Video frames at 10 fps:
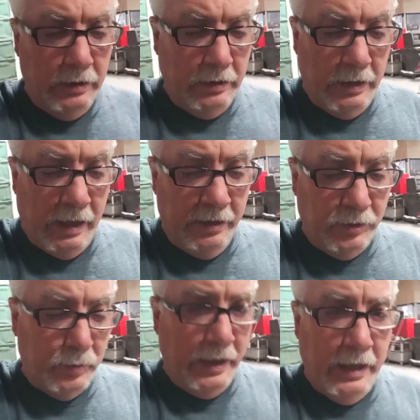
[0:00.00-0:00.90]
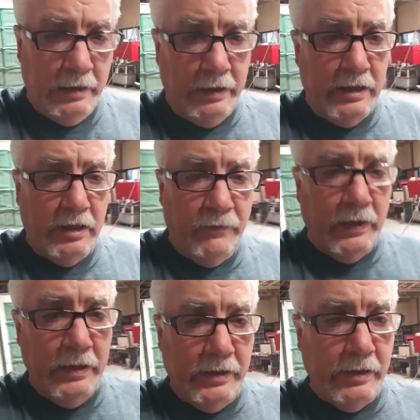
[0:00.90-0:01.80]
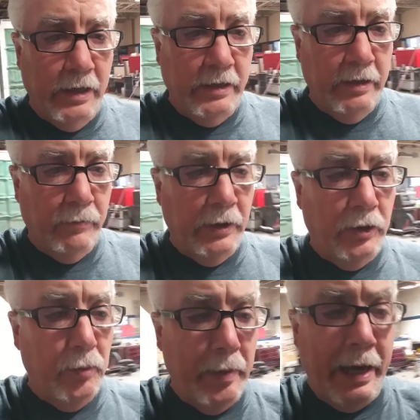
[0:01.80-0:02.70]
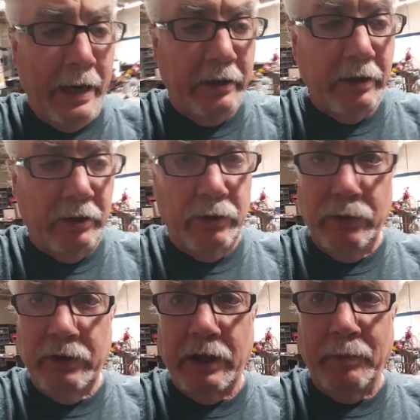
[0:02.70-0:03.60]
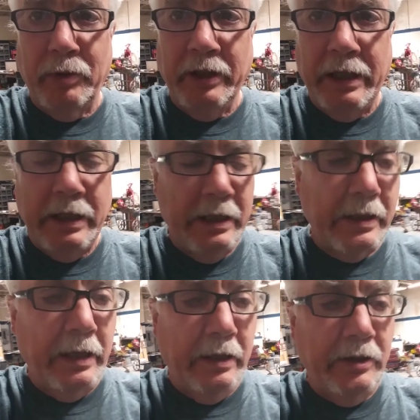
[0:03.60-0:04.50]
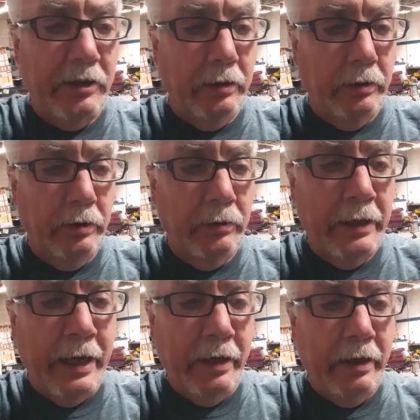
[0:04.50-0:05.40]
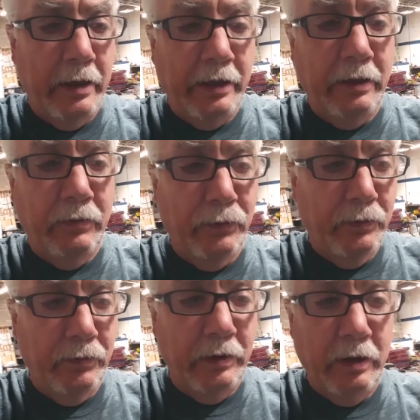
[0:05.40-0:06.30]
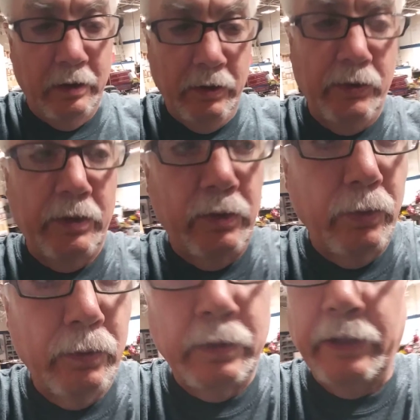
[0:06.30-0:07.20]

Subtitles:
now this way, at least if I decide I want to go back to 2 separate keys, I can still do that. I can use the tool